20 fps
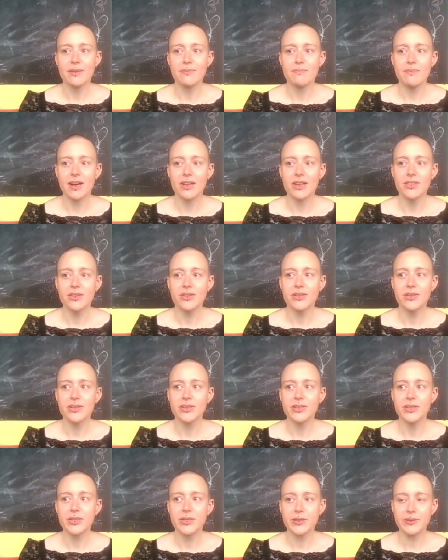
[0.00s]

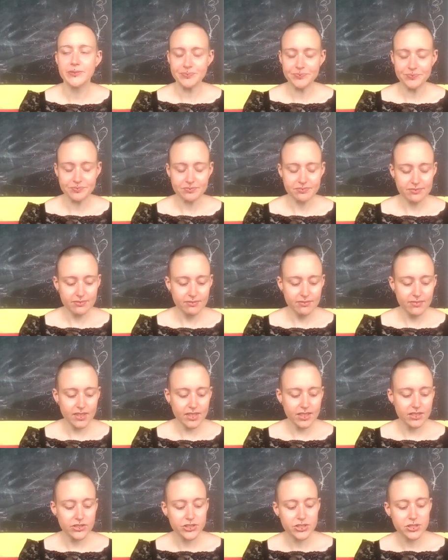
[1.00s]
mother um,
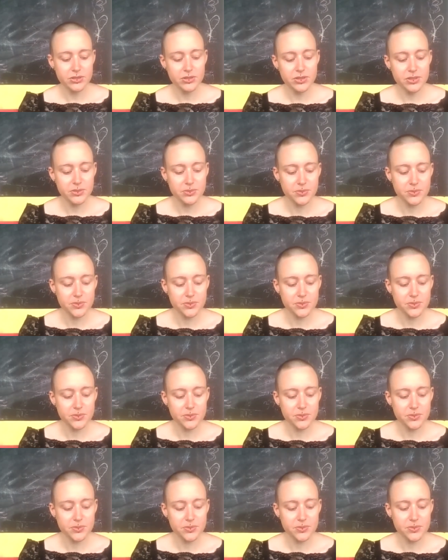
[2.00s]
she